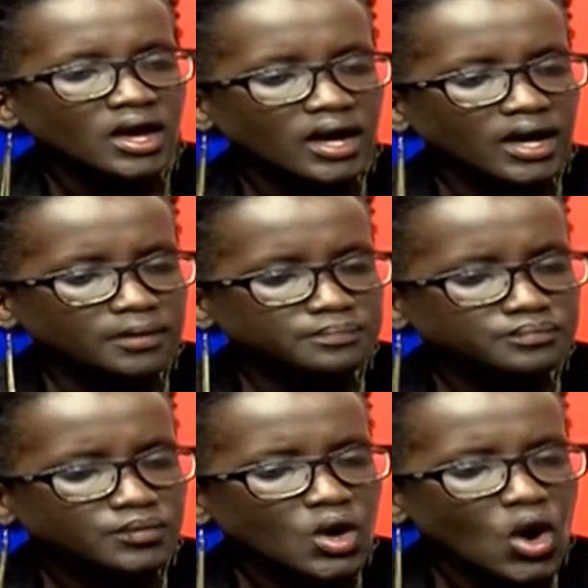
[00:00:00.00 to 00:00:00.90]

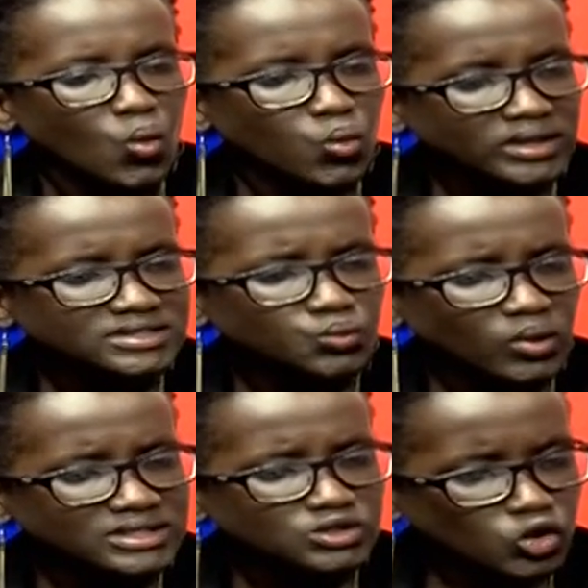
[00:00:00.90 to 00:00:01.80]
um, what,
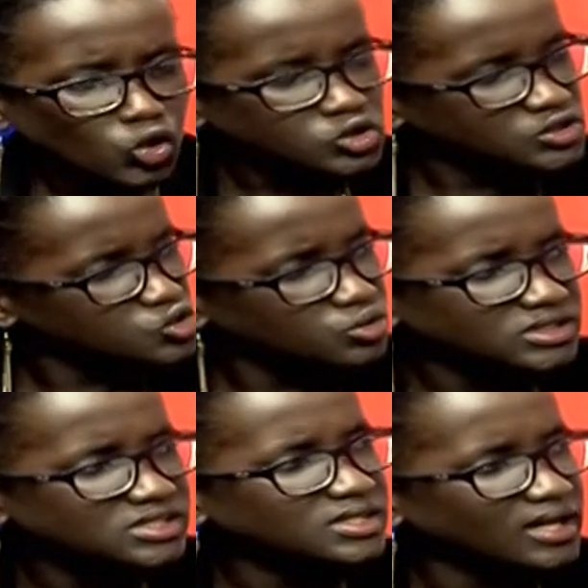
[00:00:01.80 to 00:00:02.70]
what laws
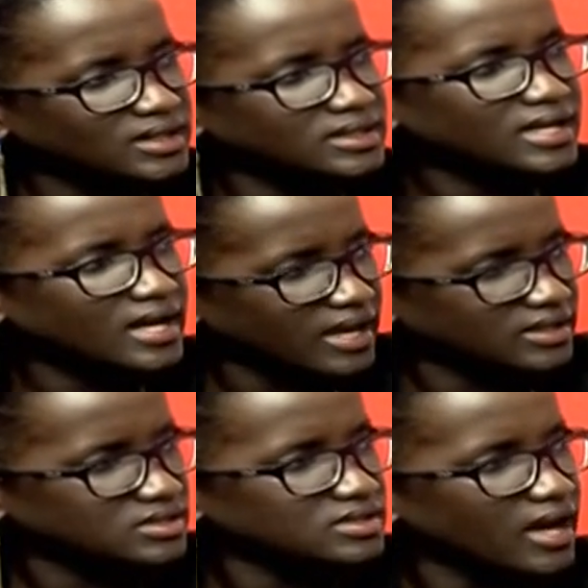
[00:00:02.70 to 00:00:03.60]
strategically
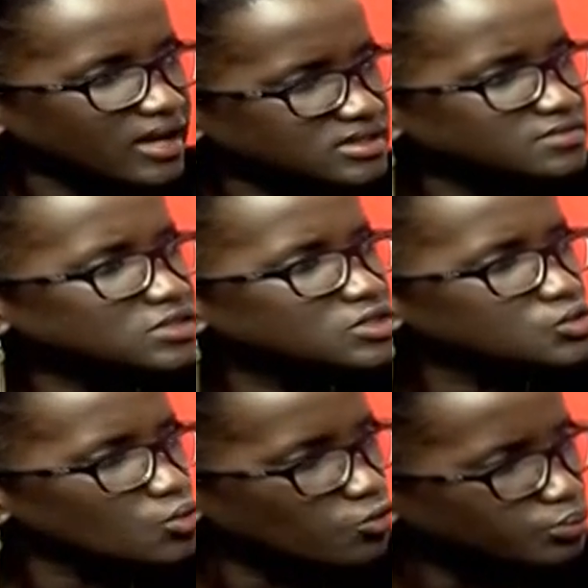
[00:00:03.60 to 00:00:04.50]
guide the
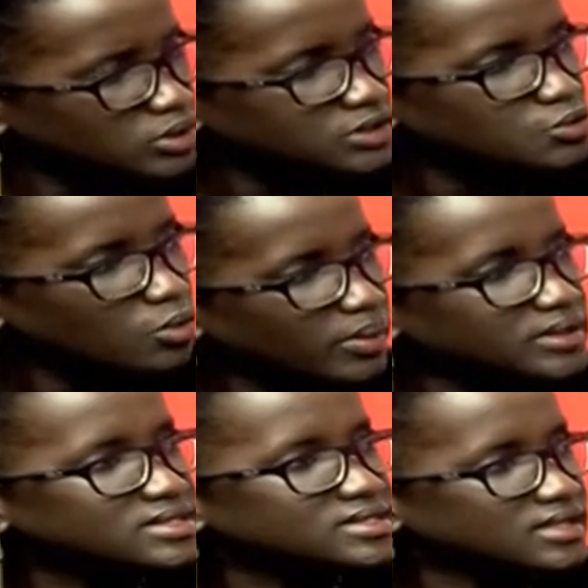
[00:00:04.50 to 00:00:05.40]
activities of political
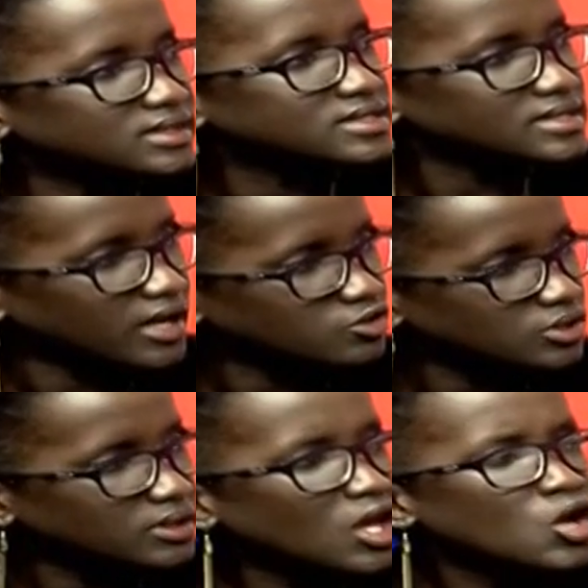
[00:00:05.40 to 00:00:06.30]
parties in this
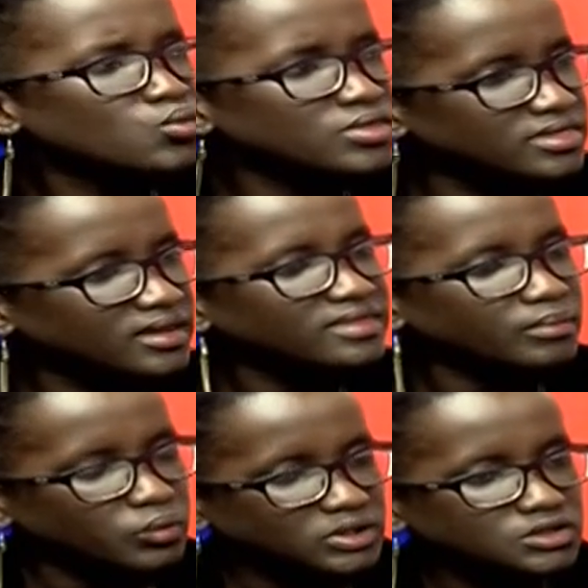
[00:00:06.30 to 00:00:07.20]
country? Within the
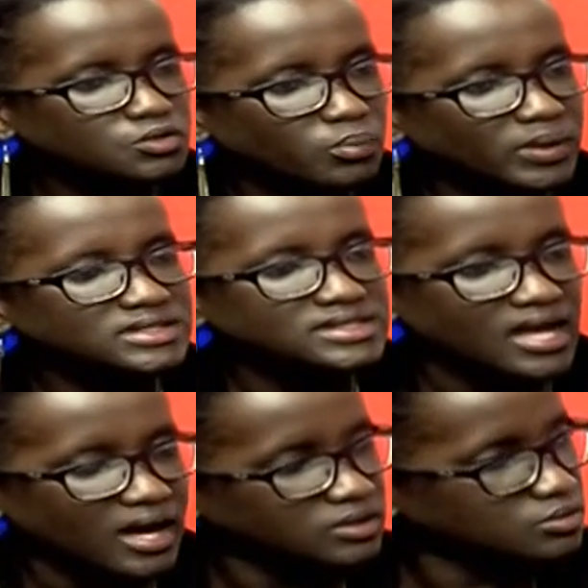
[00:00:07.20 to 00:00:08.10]
Political Parties
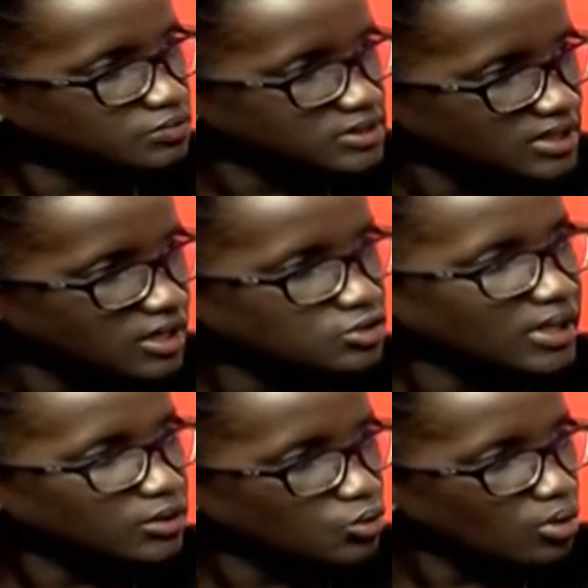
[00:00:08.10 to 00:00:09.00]
Act of this country,
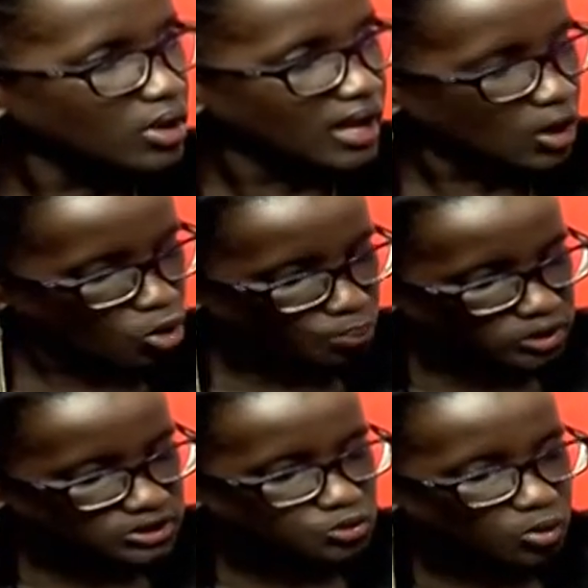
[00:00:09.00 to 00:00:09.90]
can
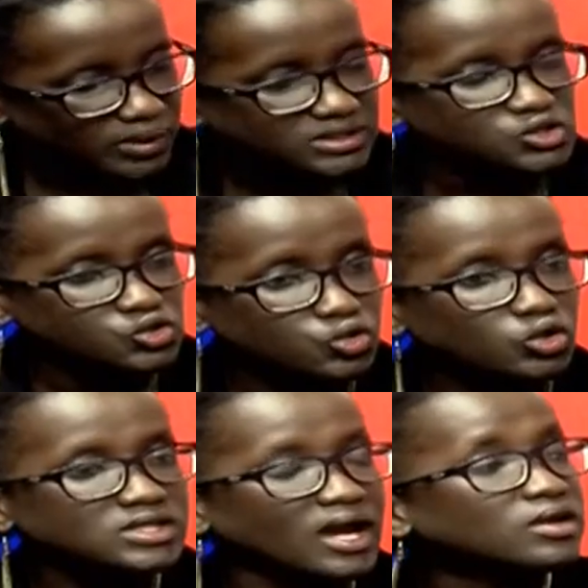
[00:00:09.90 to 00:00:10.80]
political parties
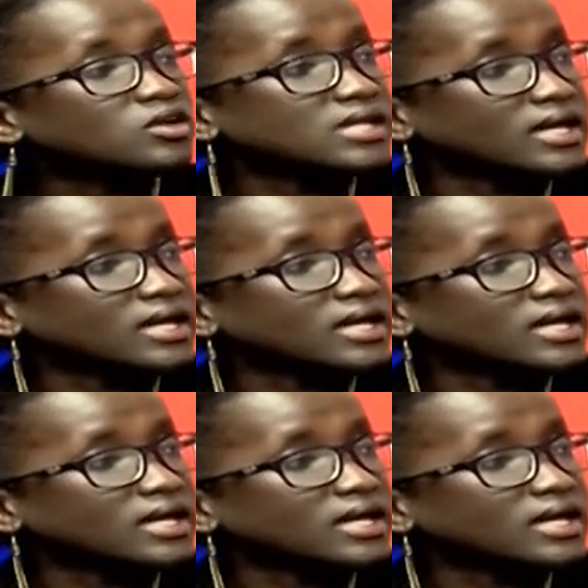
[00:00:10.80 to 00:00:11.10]
not carry out